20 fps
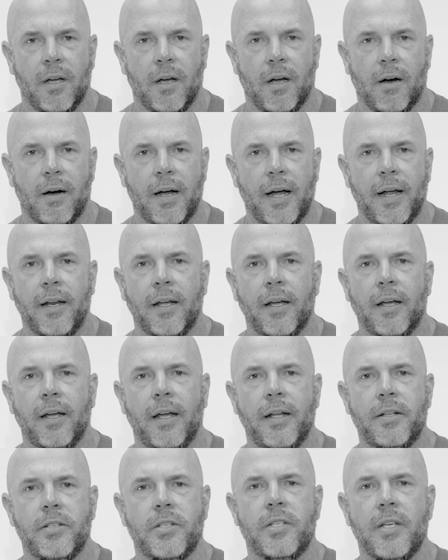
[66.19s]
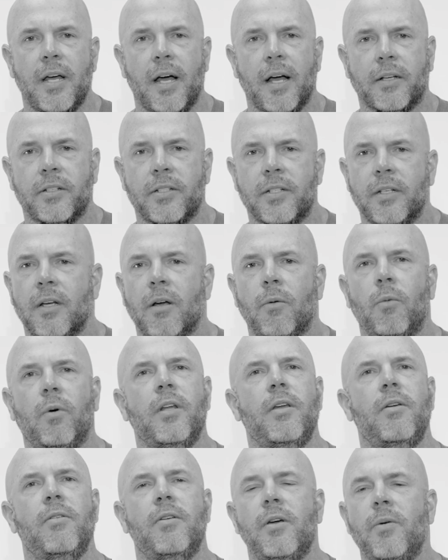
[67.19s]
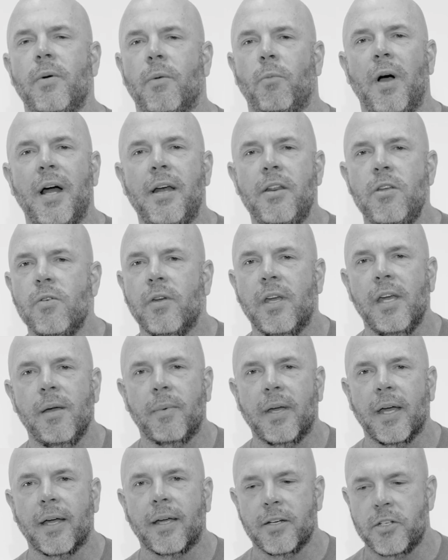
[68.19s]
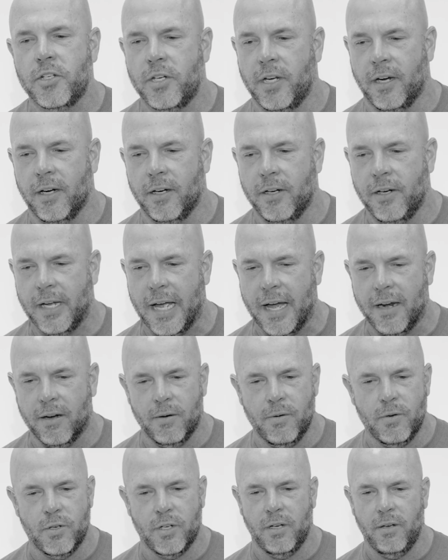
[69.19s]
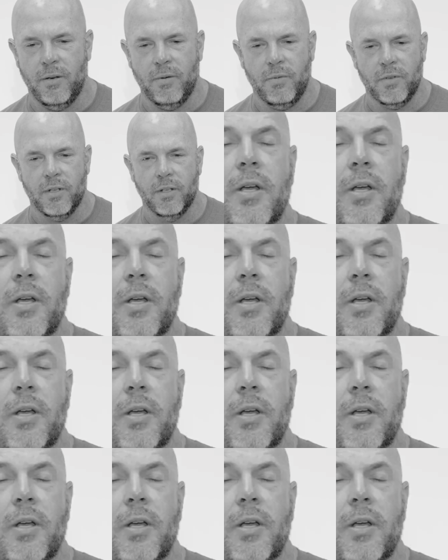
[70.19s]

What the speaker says: All right, it sucks. What are you doing? Why do you keep kicking shit? You got new shoes?